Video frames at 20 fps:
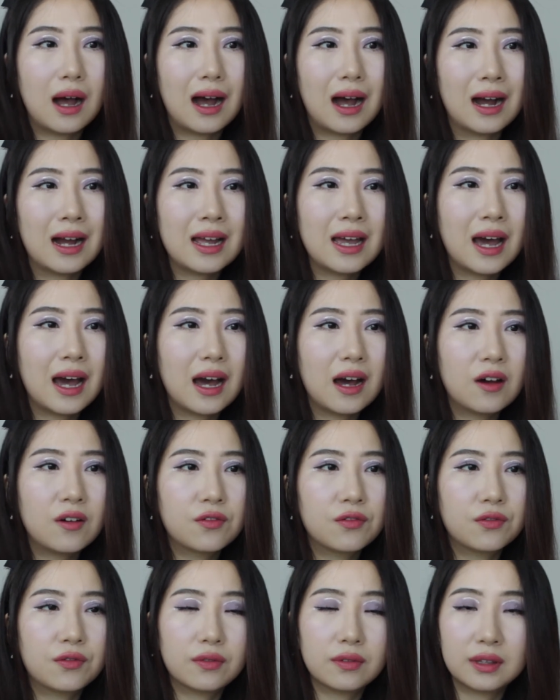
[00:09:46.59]
I
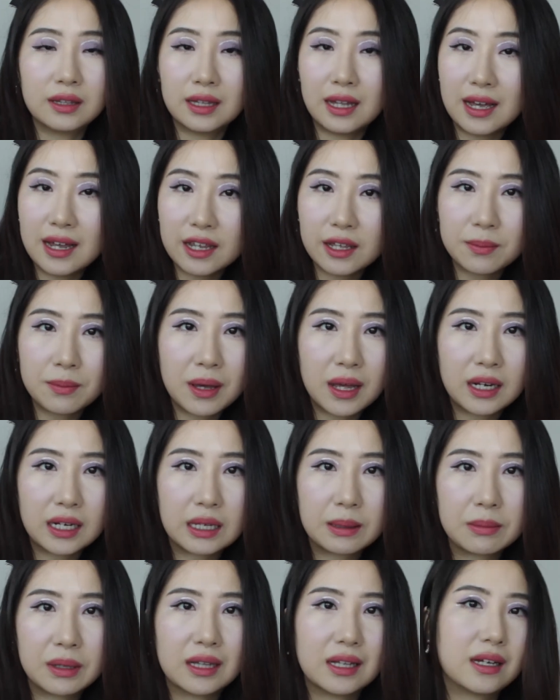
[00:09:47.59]
have, like
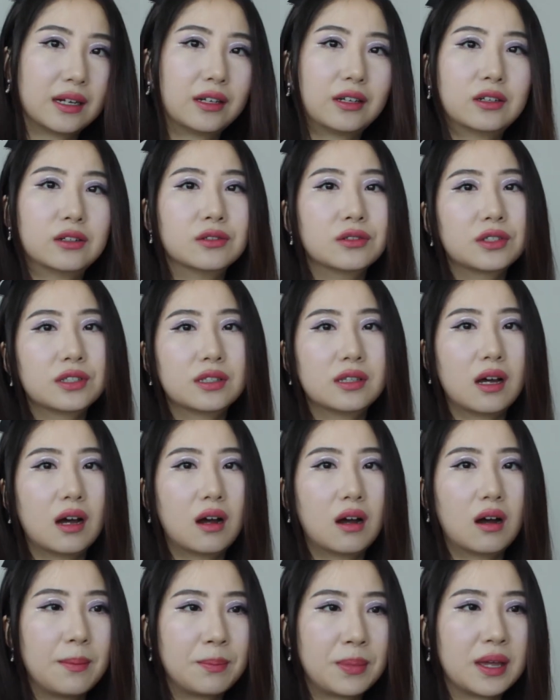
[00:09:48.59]
many millennials,
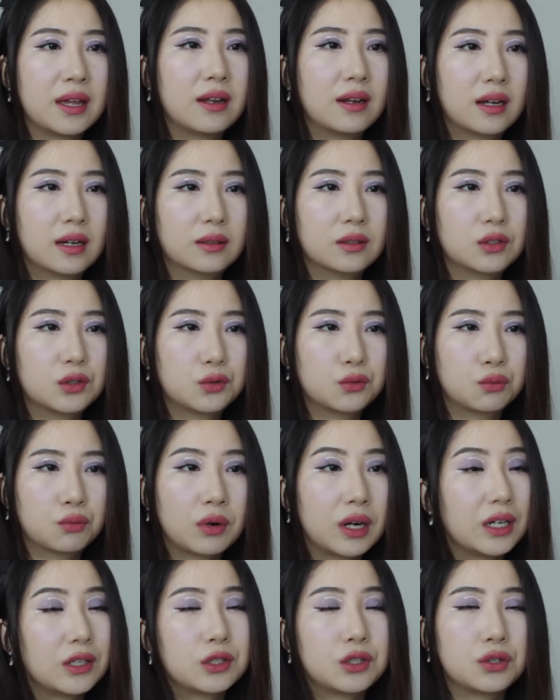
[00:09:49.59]
been
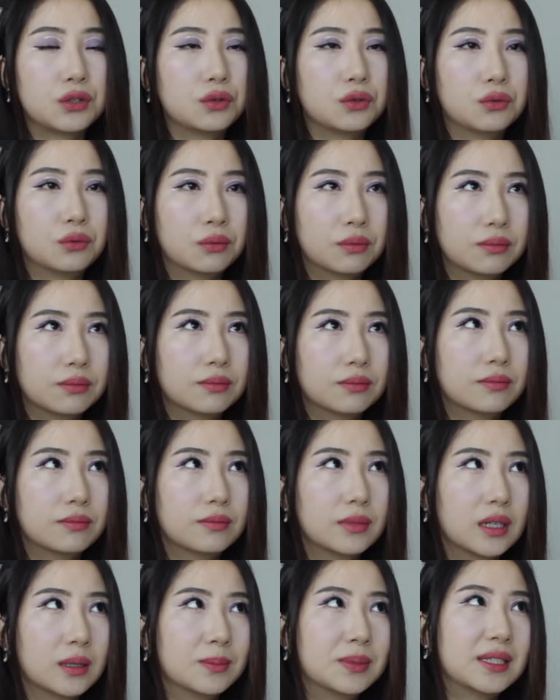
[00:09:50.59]
way too
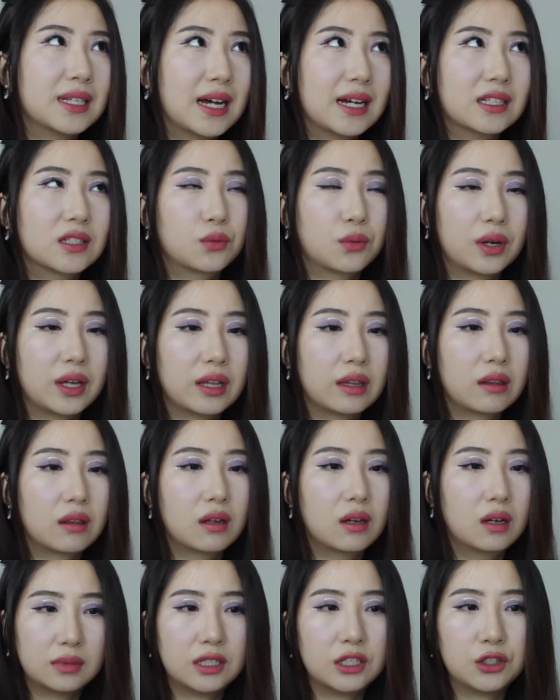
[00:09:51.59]
obsessed with
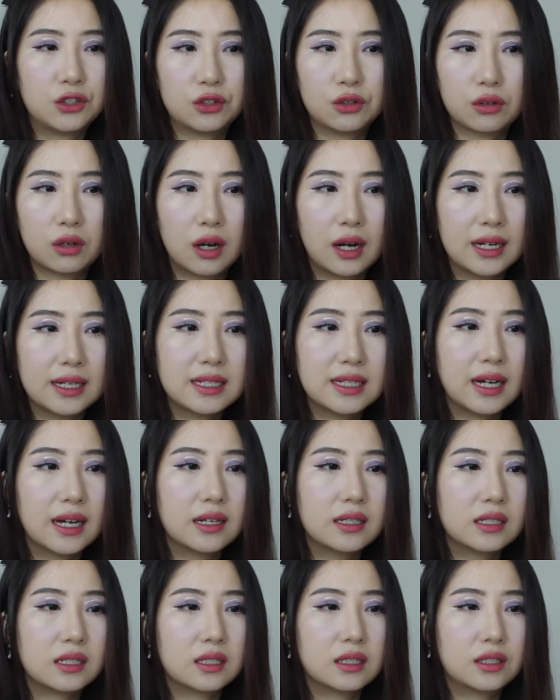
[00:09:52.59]
digital
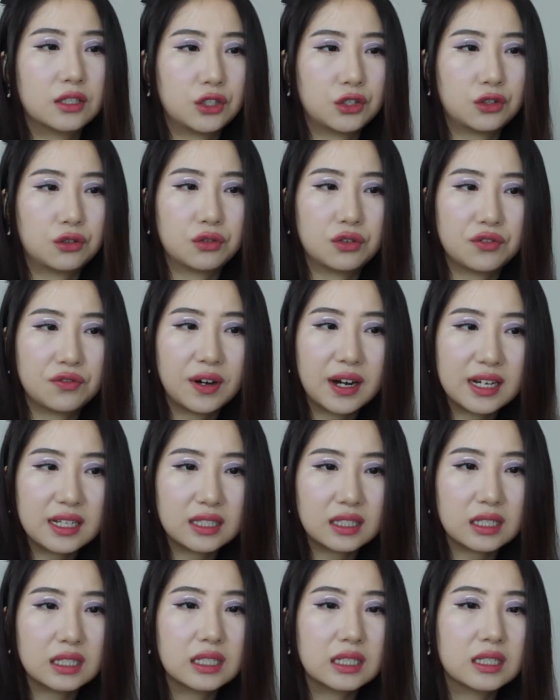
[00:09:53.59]
content, digital
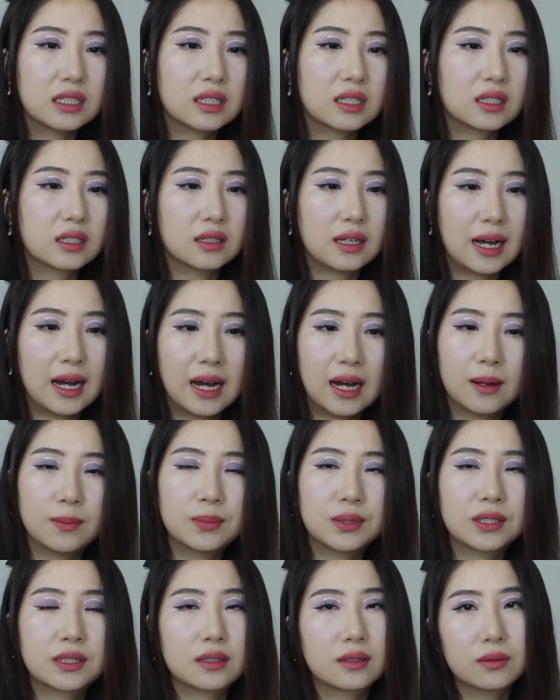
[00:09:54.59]
devices,
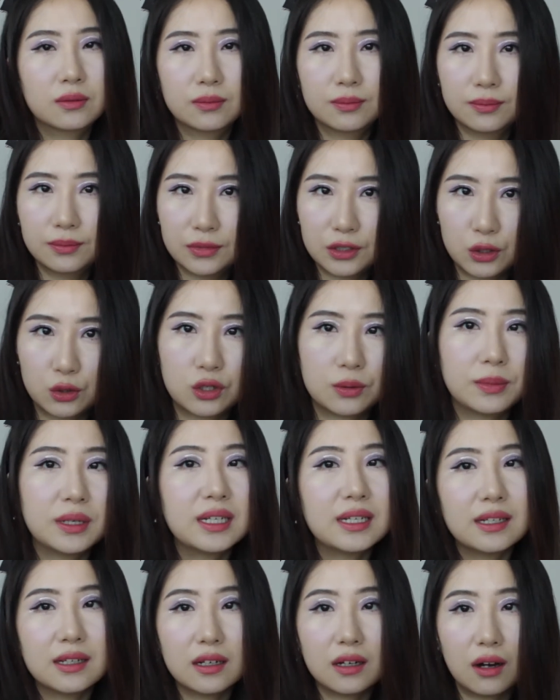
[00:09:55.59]
apps, social
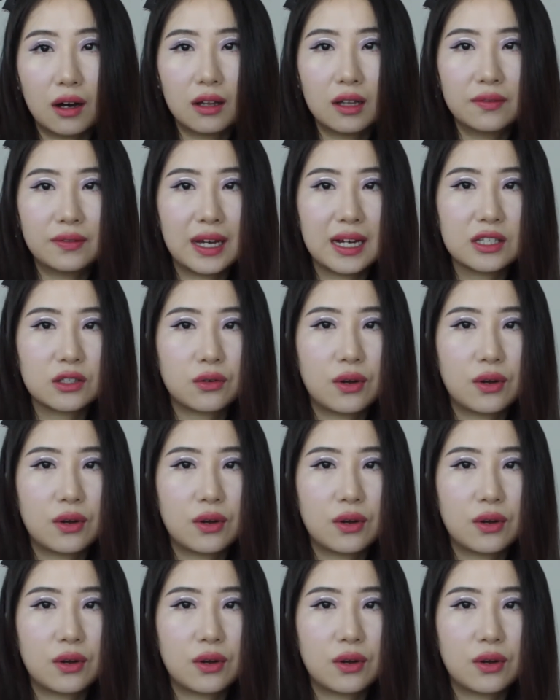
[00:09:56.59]
media, all of that.